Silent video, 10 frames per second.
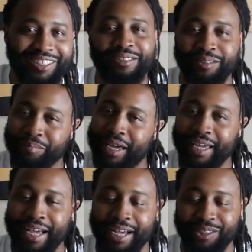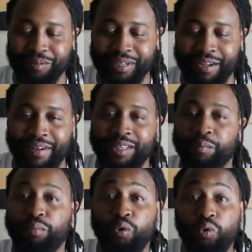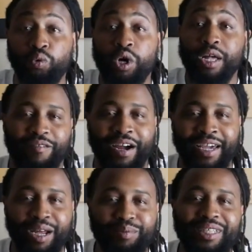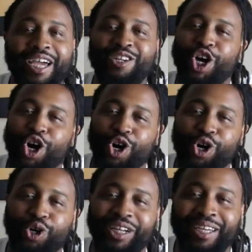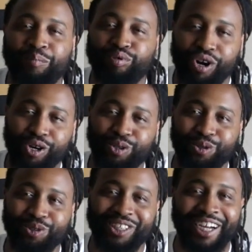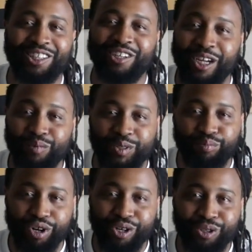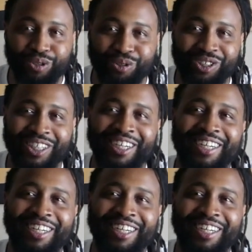There's some gay guys or whatever at the pool, right? And I was like, no, they bros. Like, I thought they was bros.